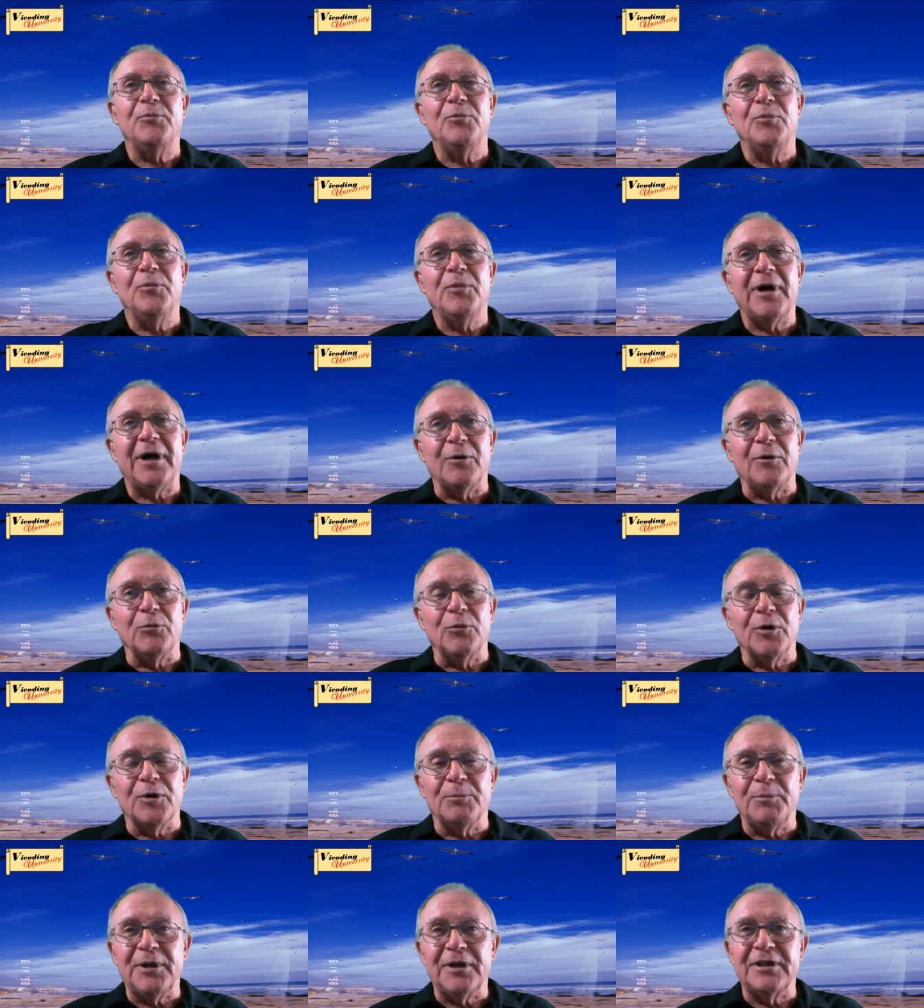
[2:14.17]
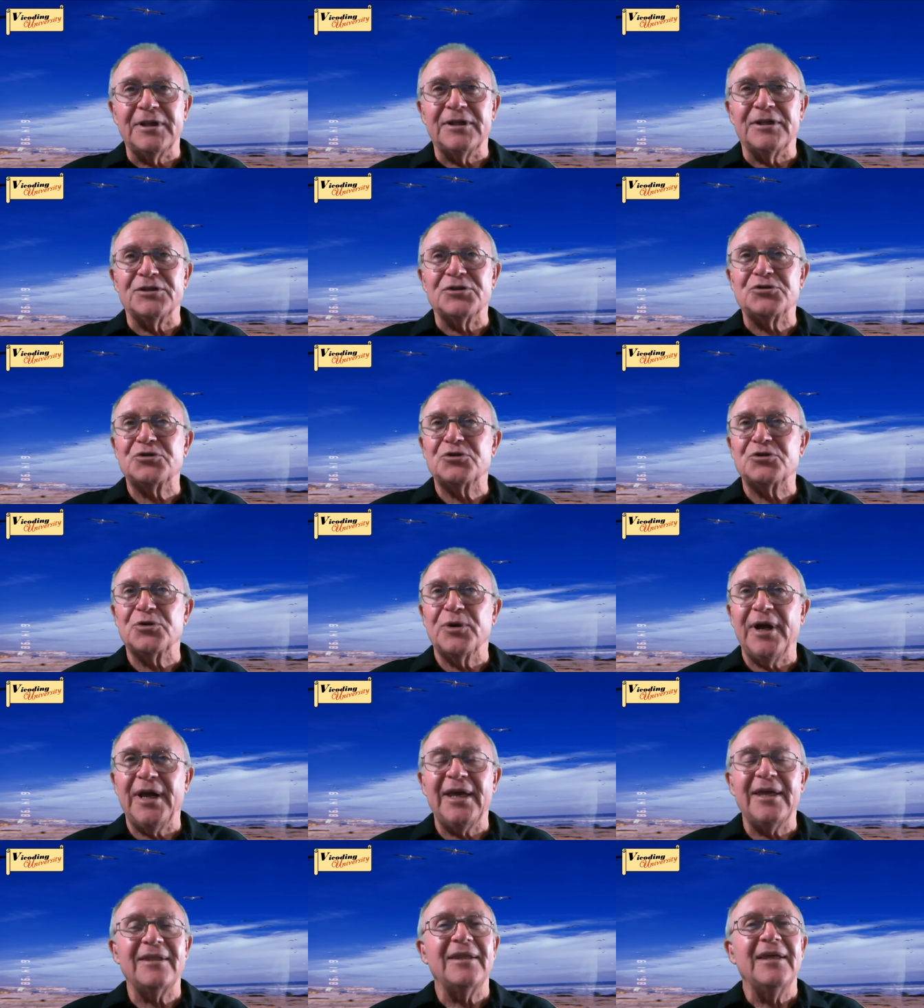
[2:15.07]
We're building the
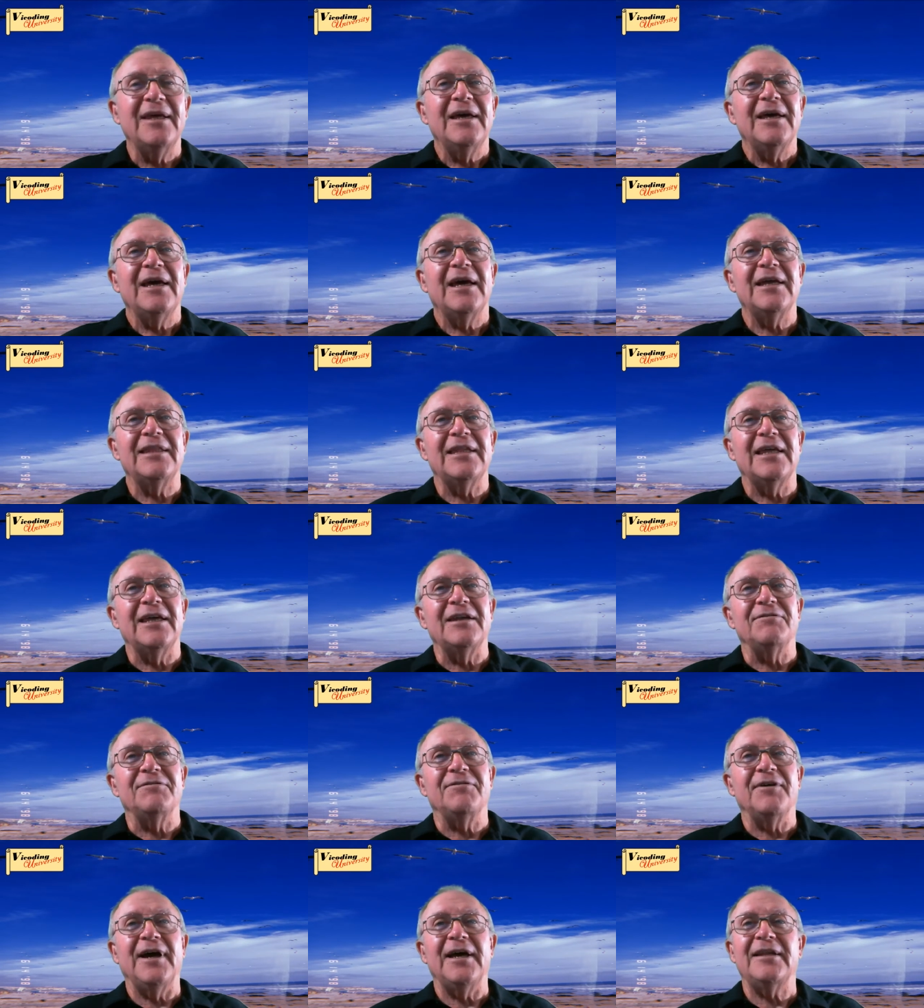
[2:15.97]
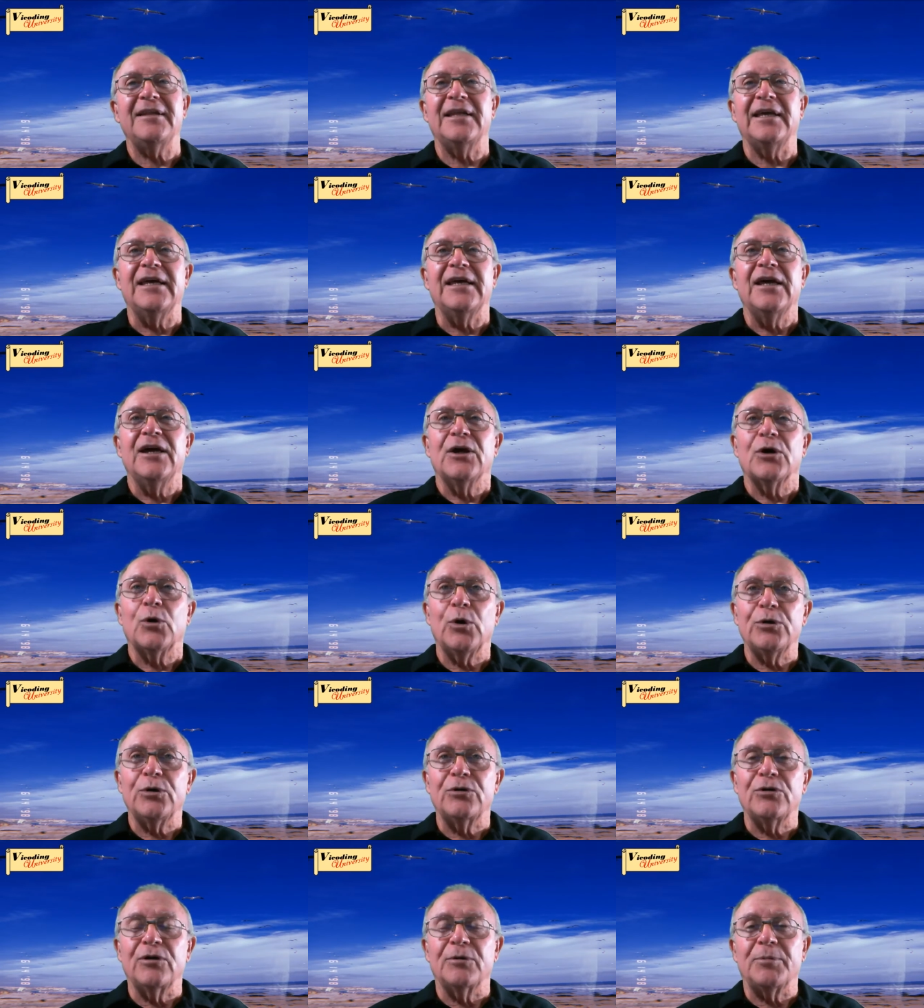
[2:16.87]
strength, and then finally going through
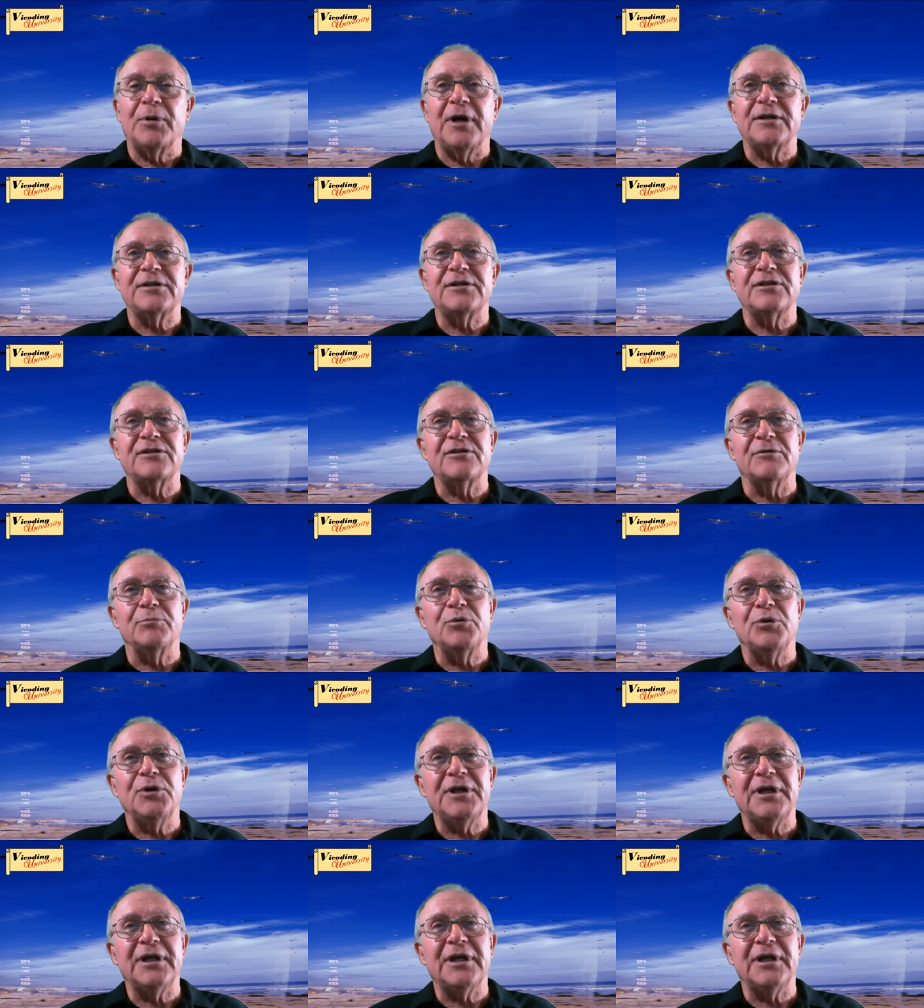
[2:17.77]
the process of putting it